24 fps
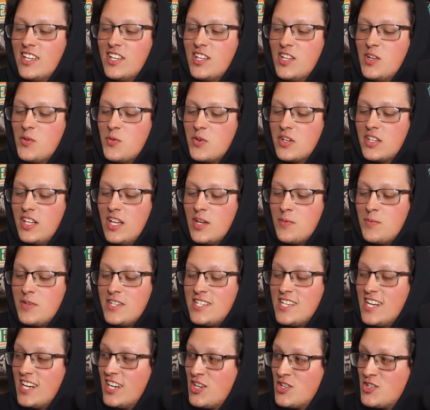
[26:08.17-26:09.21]
you would like be
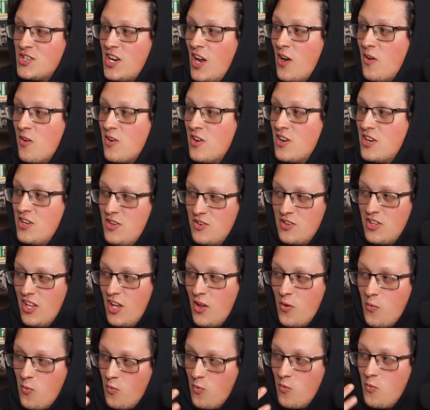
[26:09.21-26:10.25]
taking a shower and you're
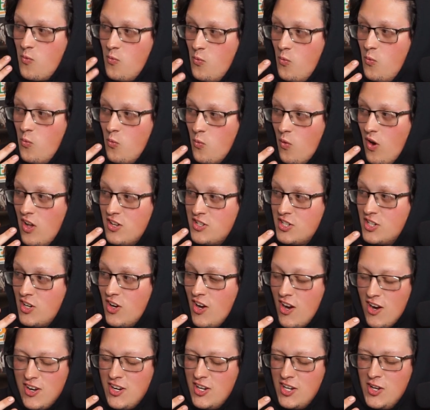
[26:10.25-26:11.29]
like rossing your
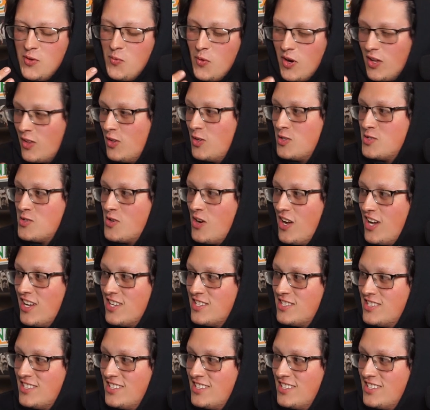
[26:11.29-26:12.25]
hair and you didn't want to close your eyes?